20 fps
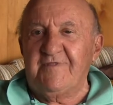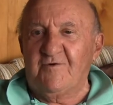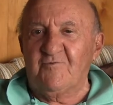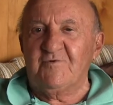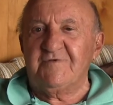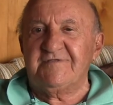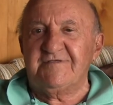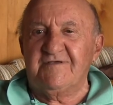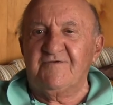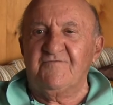that
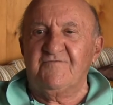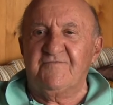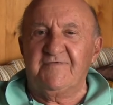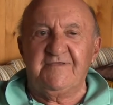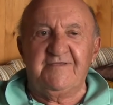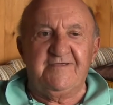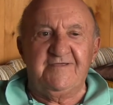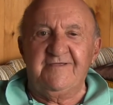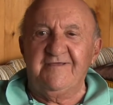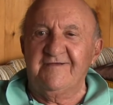was of
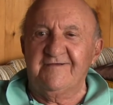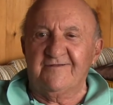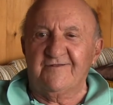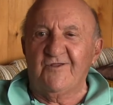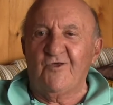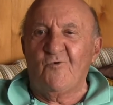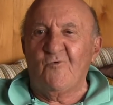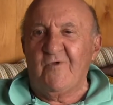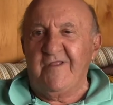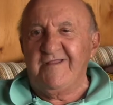the
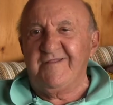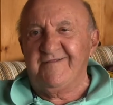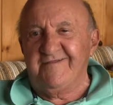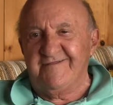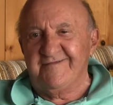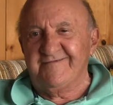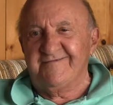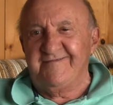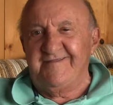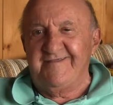low end
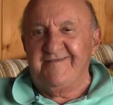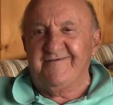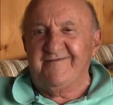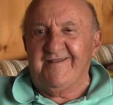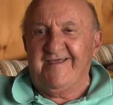of the deal,